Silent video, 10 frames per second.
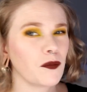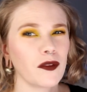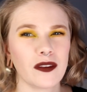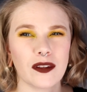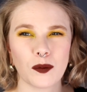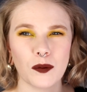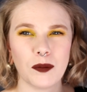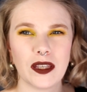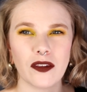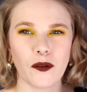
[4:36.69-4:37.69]
this would
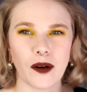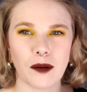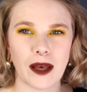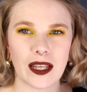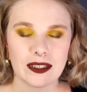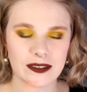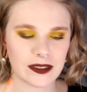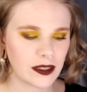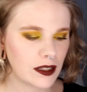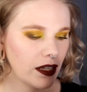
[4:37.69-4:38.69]
be the red palette
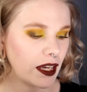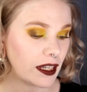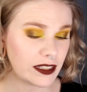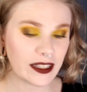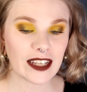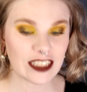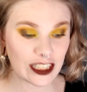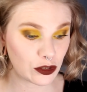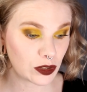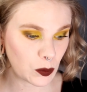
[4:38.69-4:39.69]
and it
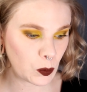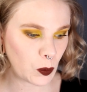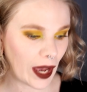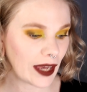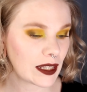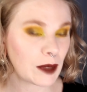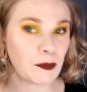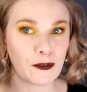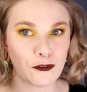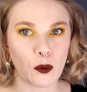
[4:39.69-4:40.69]
actually took a while
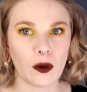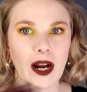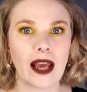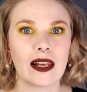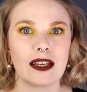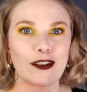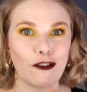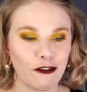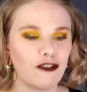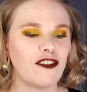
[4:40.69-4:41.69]
before I like
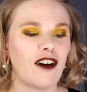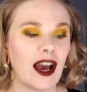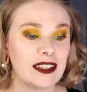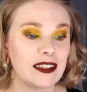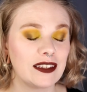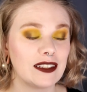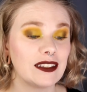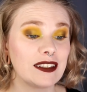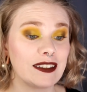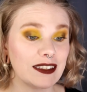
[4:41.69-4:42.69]
find
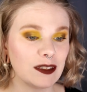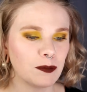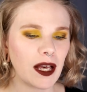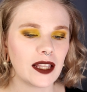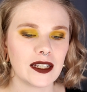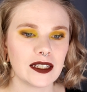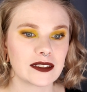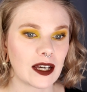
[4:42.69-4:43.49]
this palette.